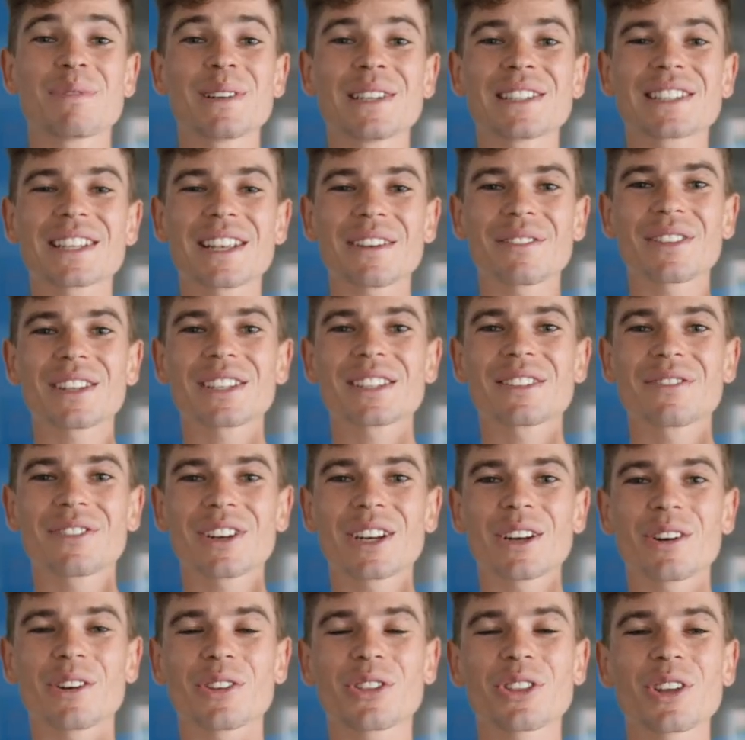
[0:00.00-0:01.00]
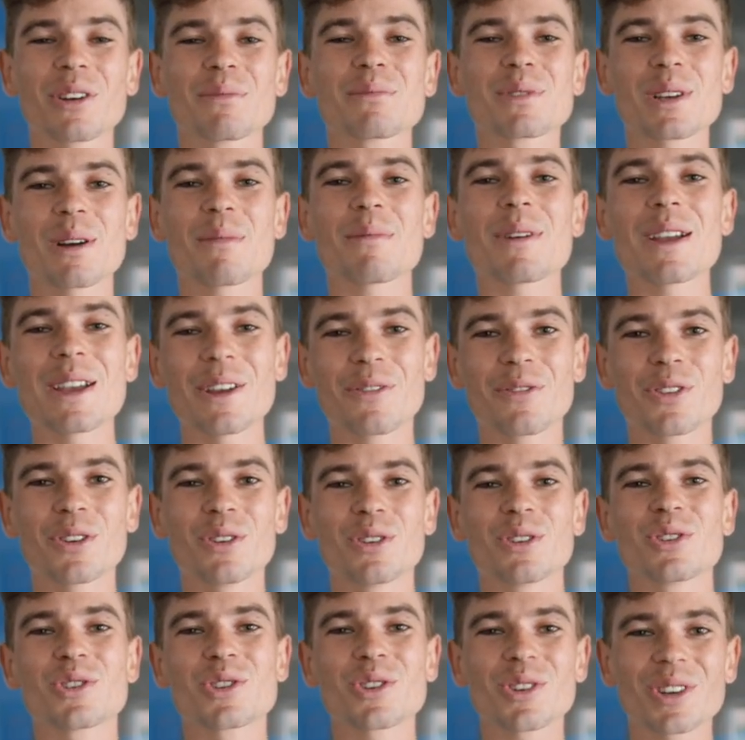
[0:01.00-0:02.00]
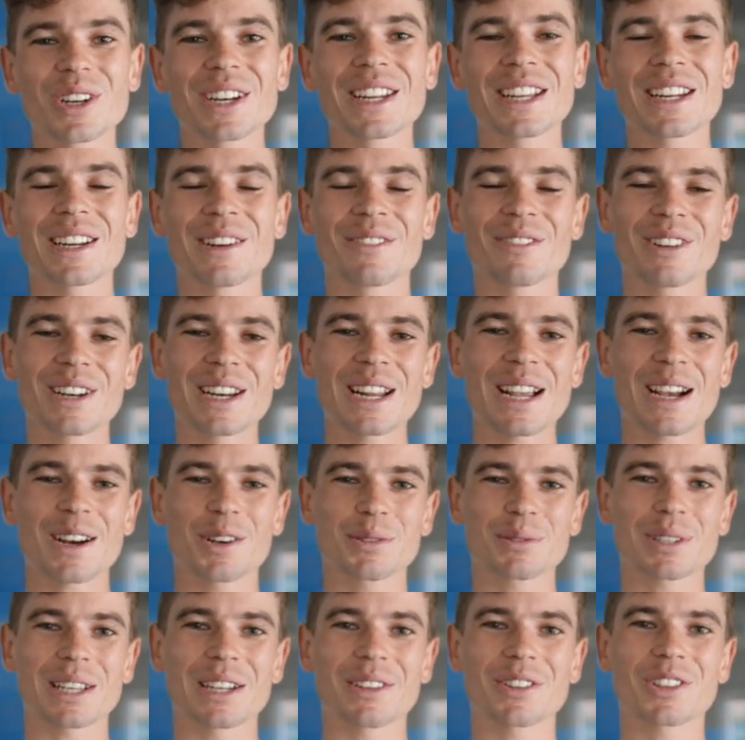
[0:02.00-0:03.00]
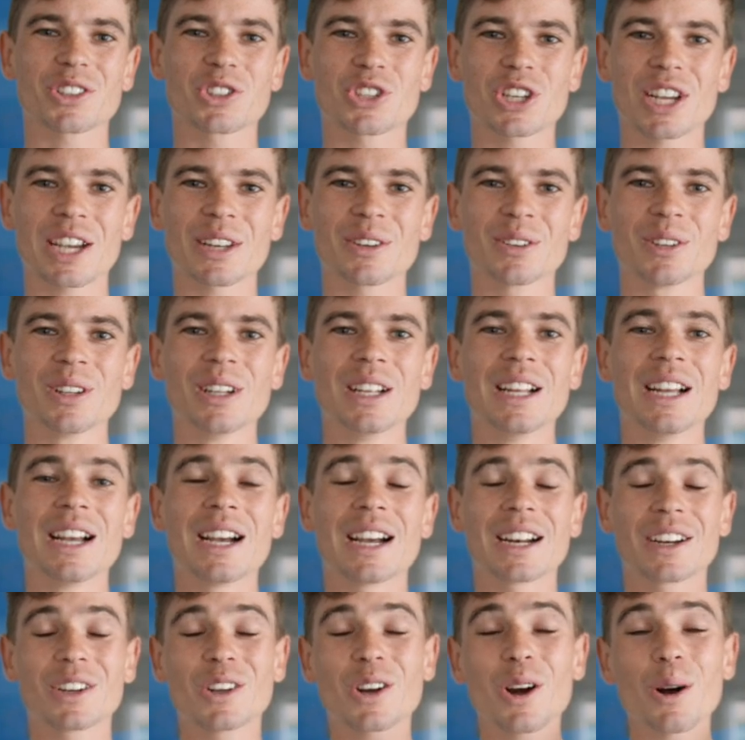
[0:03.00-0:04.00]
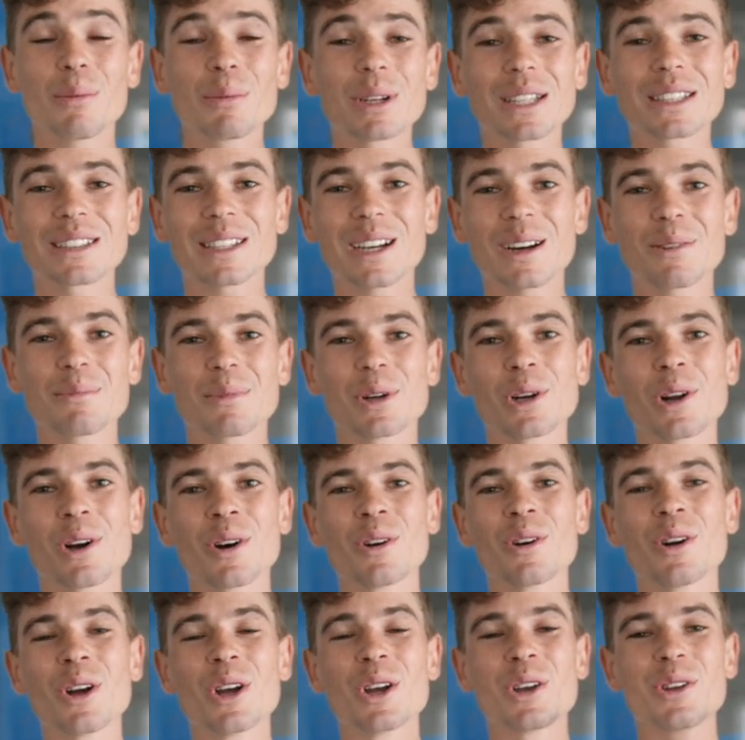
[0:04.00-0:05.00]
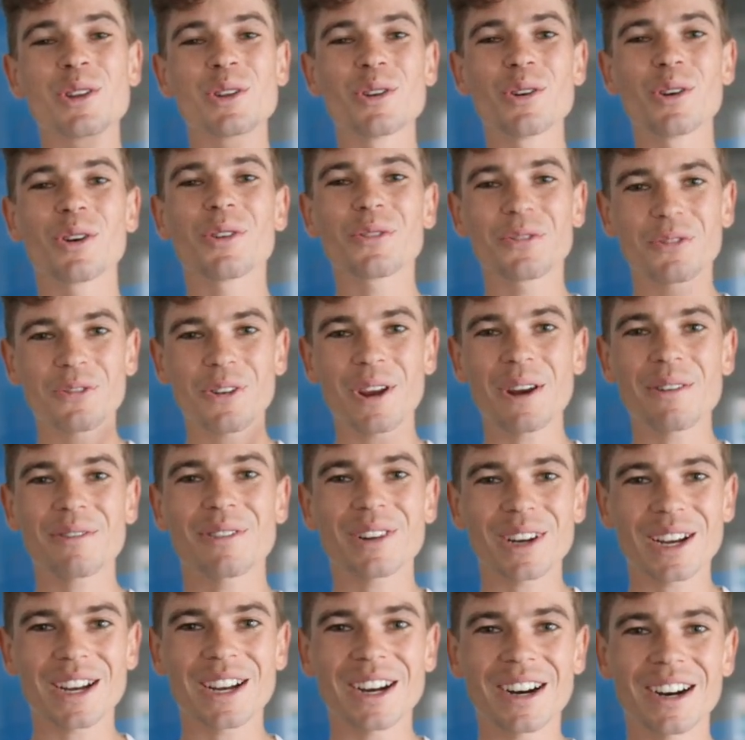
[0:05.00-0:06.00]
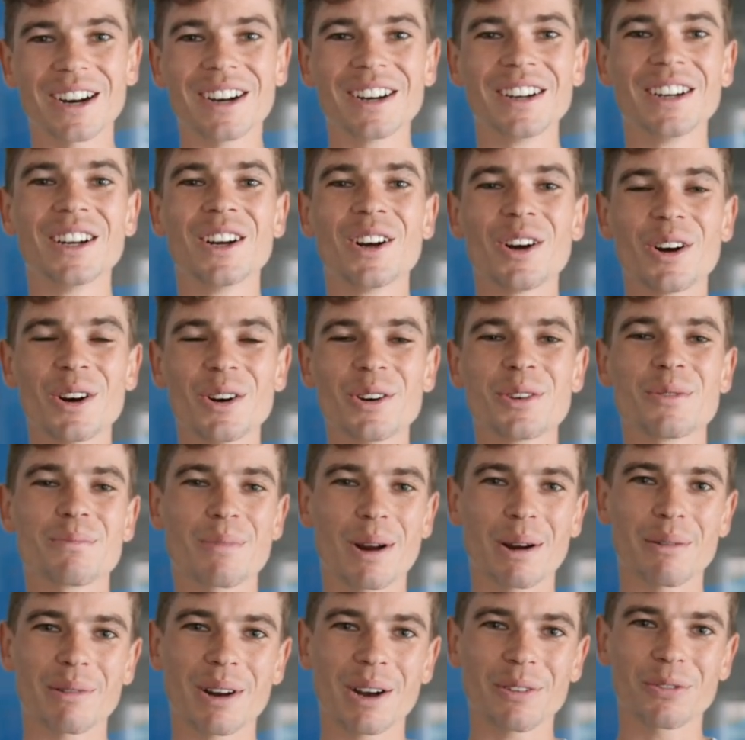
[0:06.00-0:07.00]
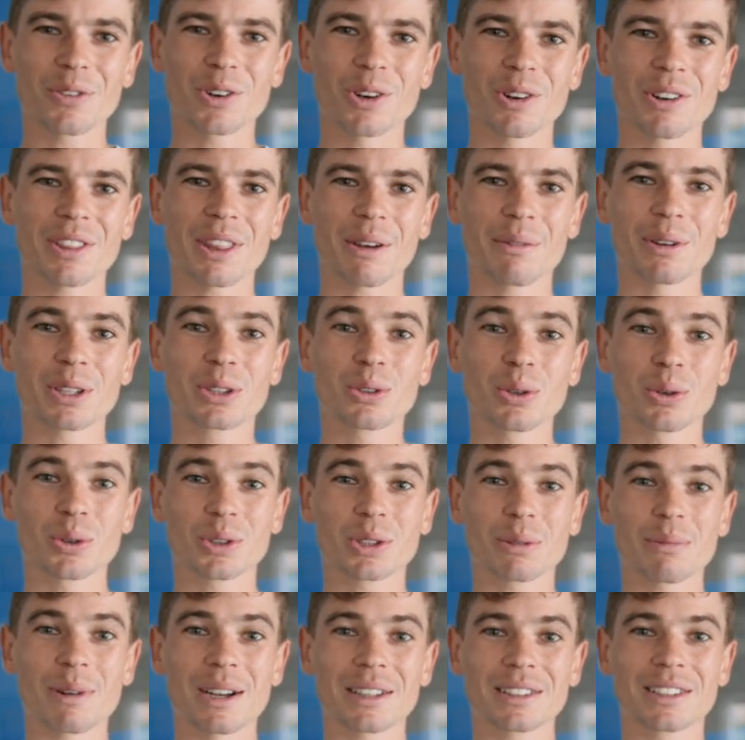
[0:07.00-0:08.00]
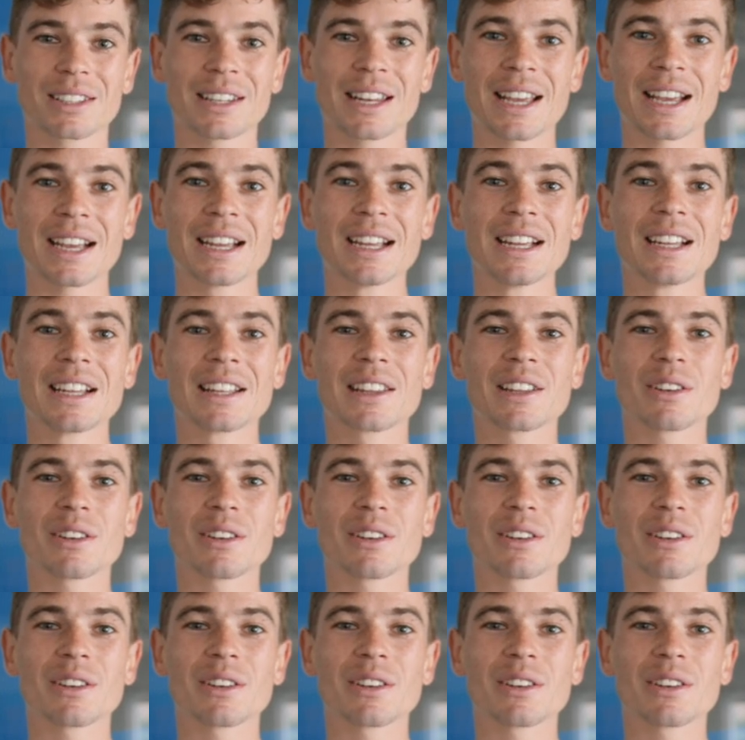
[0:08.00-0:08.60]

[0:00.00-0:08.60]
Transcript: Please give this video a thumbs up if you enjoyed it. It really helps out the channel and comment down below your favorite car owned by Ralph Lauren that we talked about today.